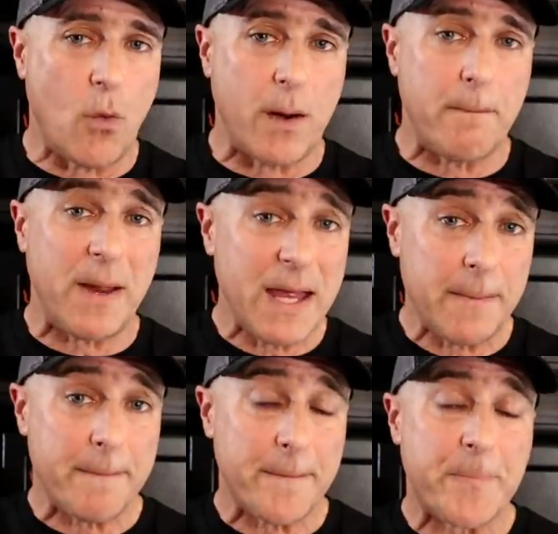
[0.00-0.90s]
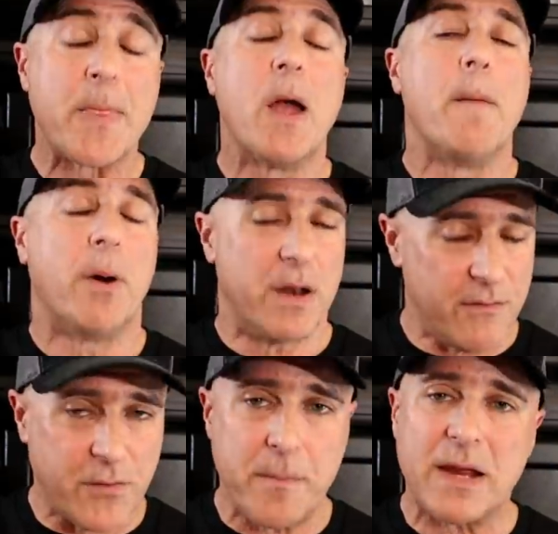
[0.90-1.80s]
one bit, but
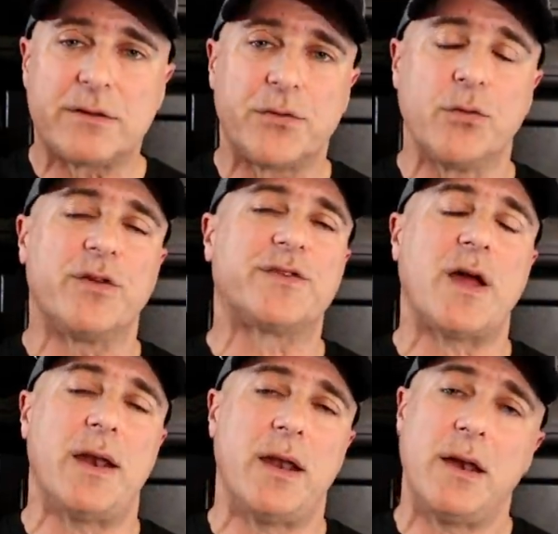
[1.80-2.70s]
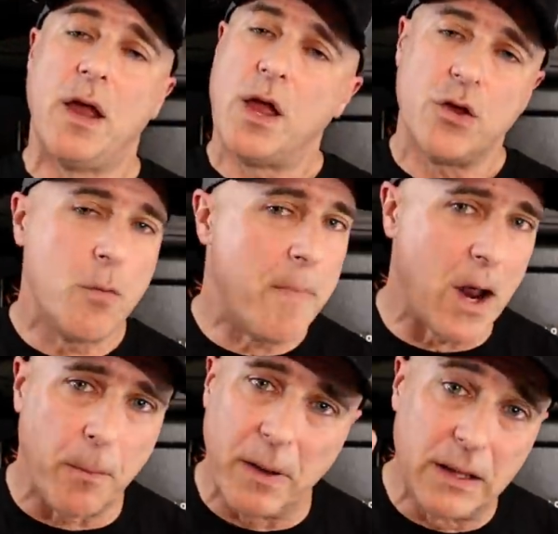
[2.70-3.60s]
if it makes it through the Senate, you
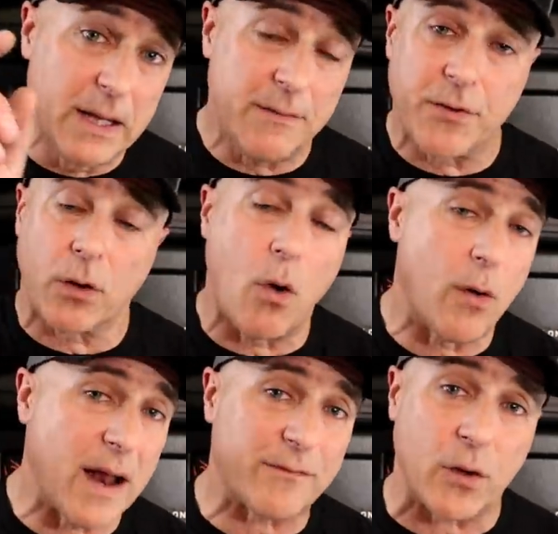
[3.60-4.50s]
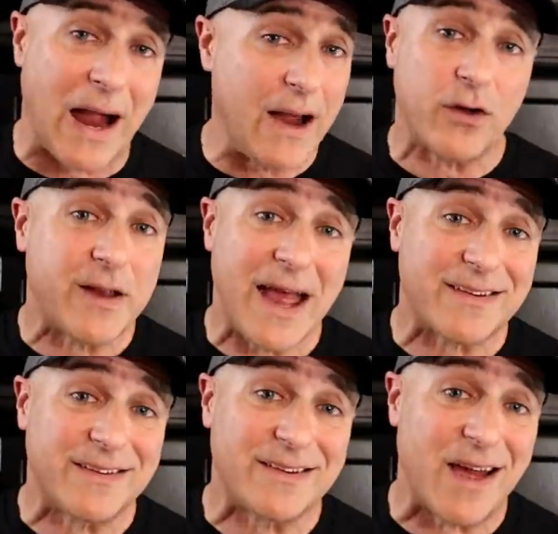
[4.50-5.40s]
better believe they're going after higher
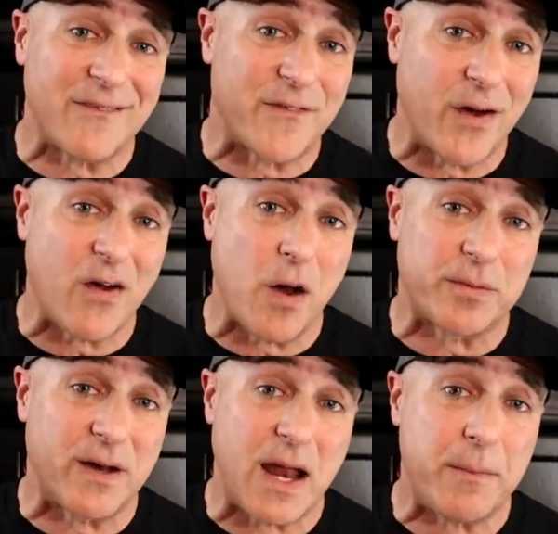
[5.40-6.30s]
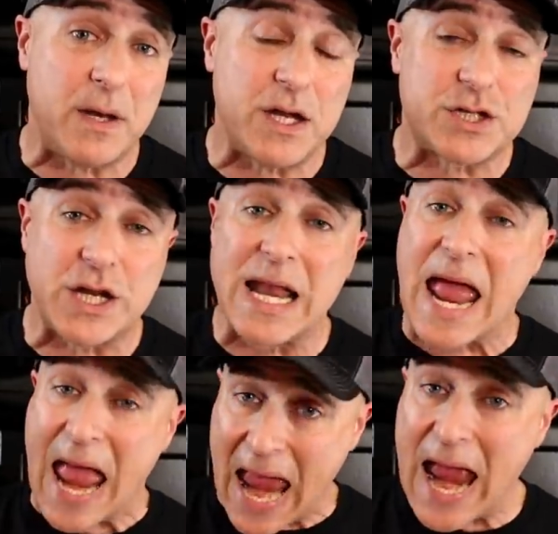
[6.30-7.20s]
taxes on firearms and ammunition,
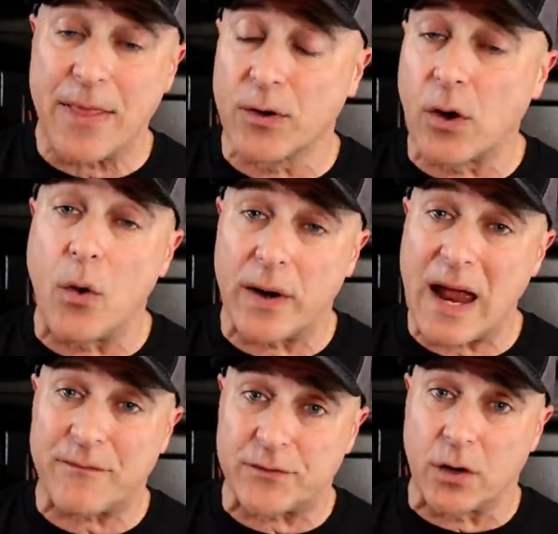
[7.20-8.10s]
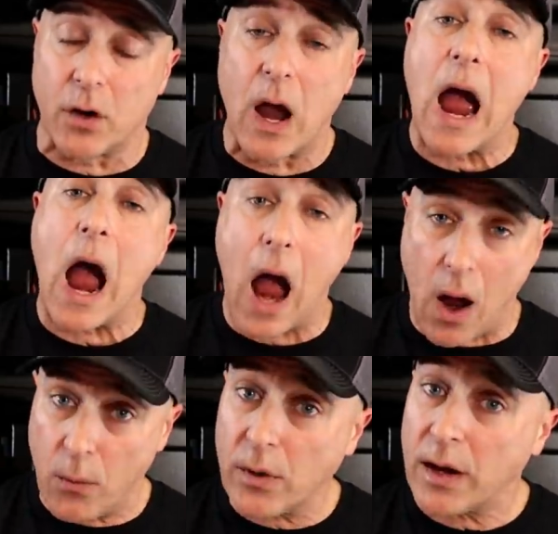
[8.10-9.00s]
and they're going after
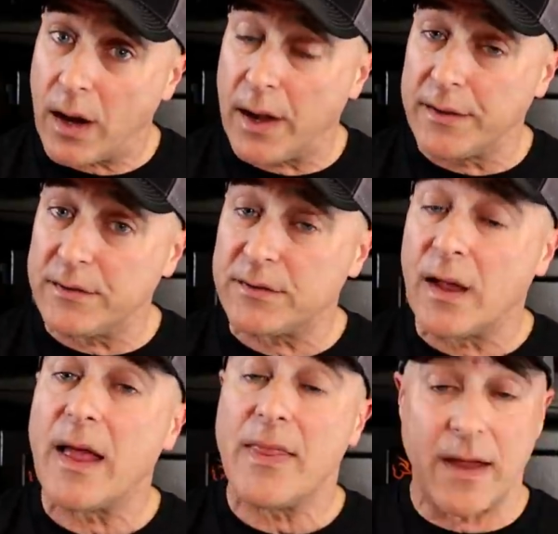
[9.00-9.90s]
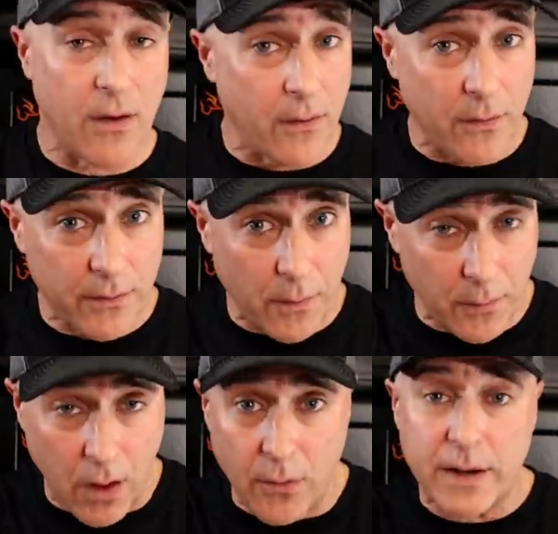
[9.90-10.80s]
our guns. They're, they
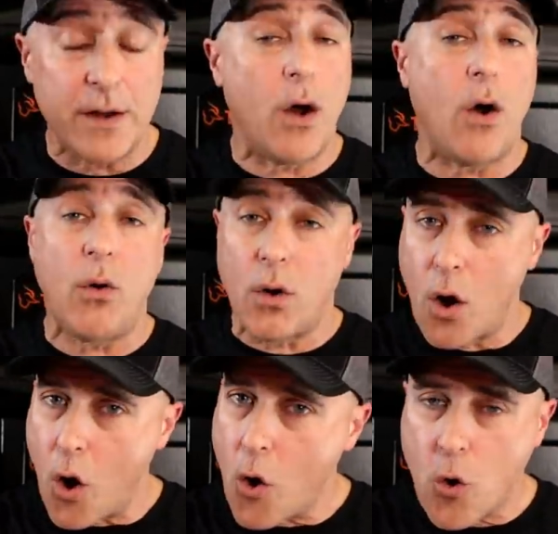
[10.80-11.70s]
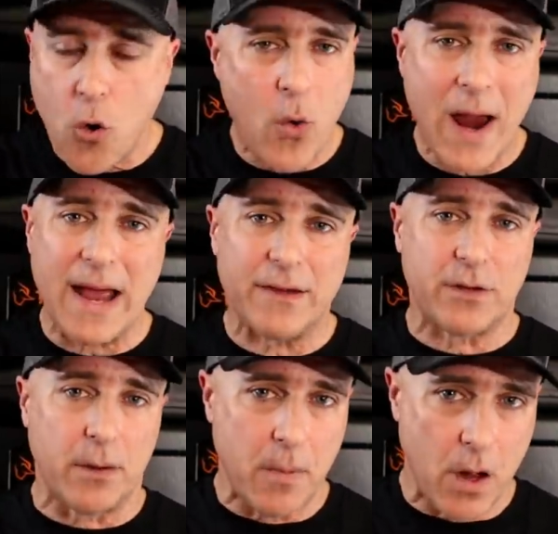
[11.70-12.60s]
will already know who has
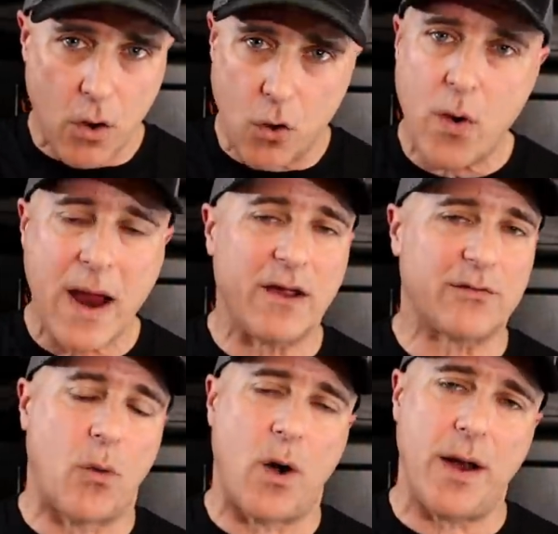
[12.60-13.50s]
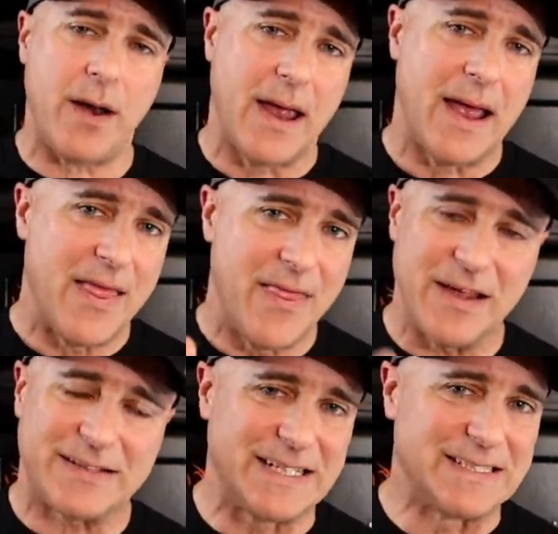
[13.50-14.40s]
them, who has what.
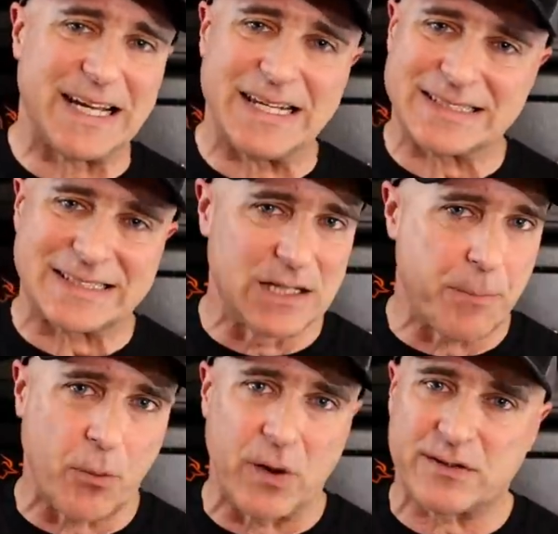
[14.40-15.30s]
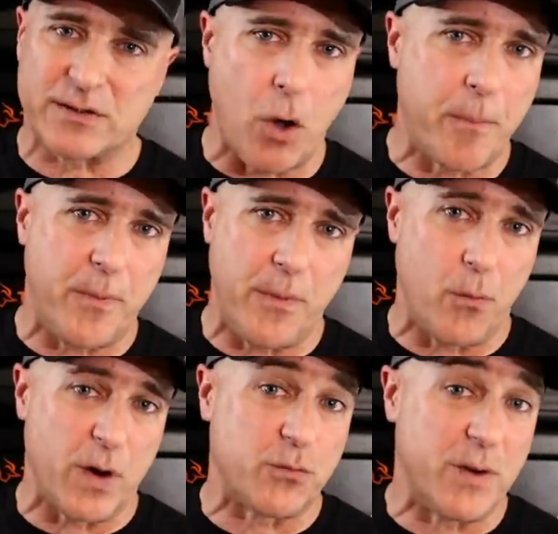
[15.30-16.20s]
This is a slippery slope
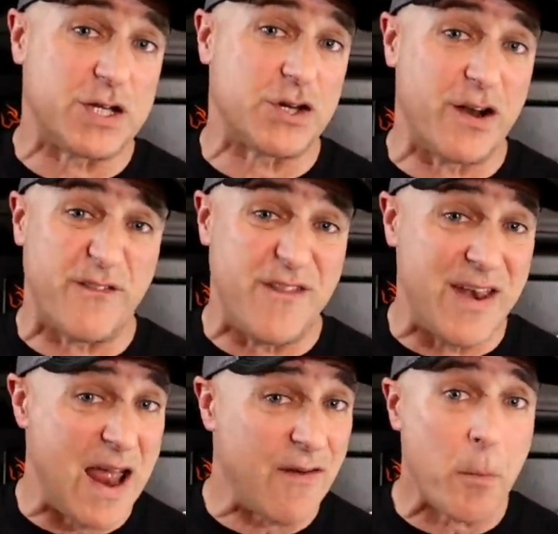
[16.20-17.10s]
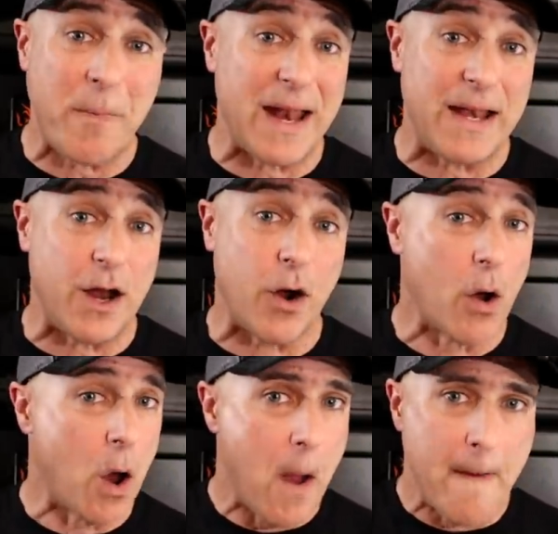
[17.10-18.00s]
in which we should have never been
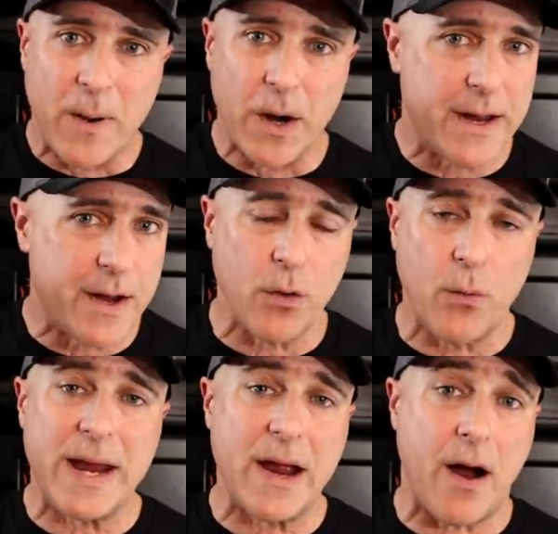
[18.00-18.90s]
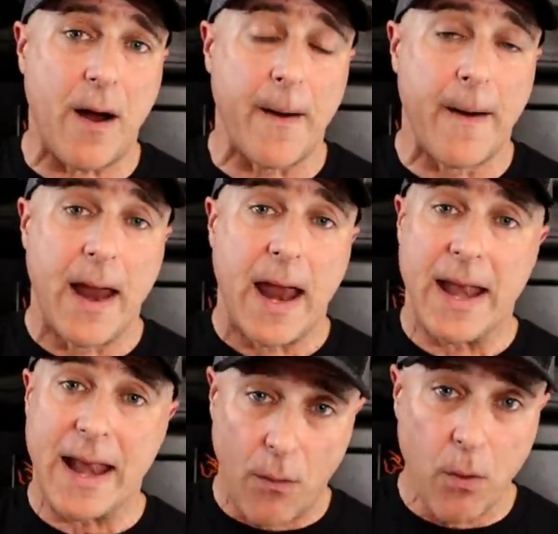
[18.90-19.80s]
here, but here we are,
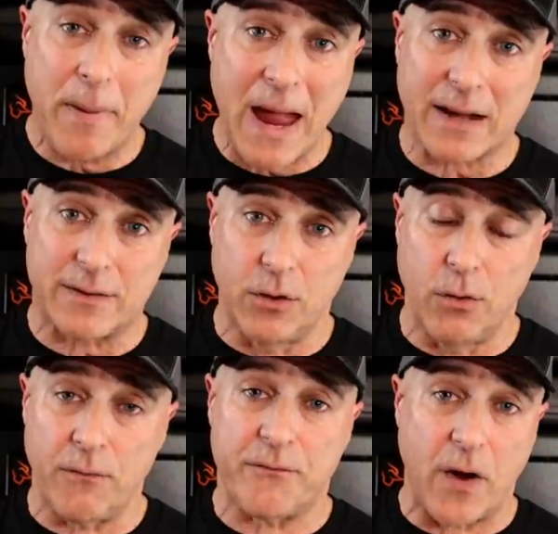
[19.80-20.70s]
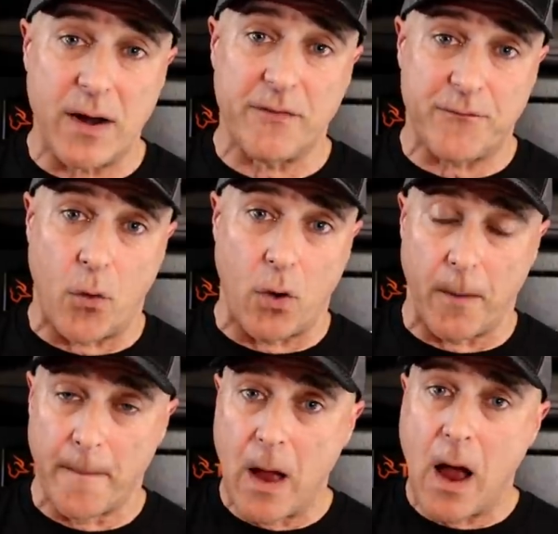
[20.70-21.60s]
and now we're back to fighting
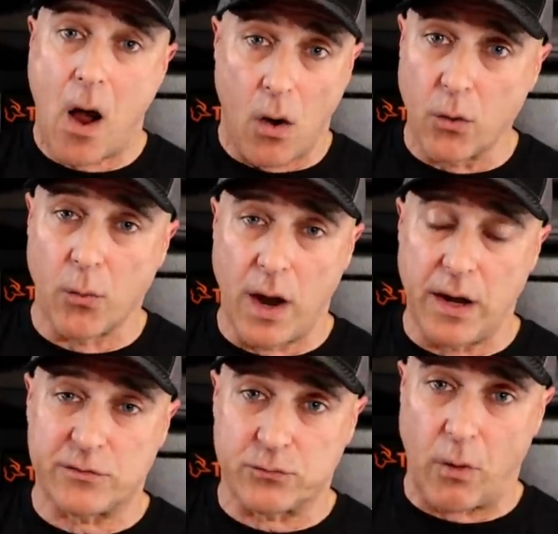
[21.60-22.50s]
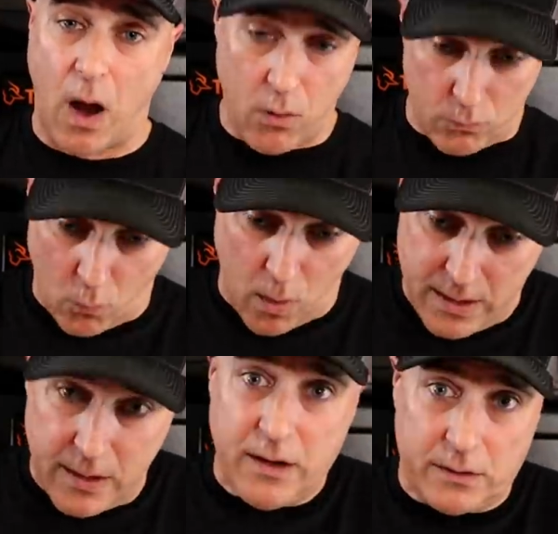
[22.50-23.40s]
for our rights. Our,
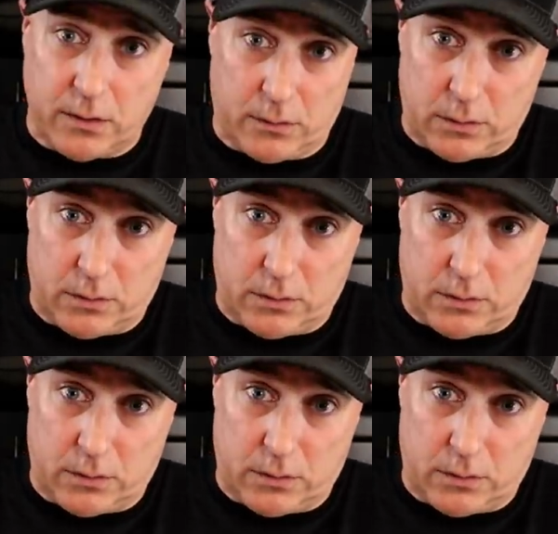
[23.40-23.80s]
what it is,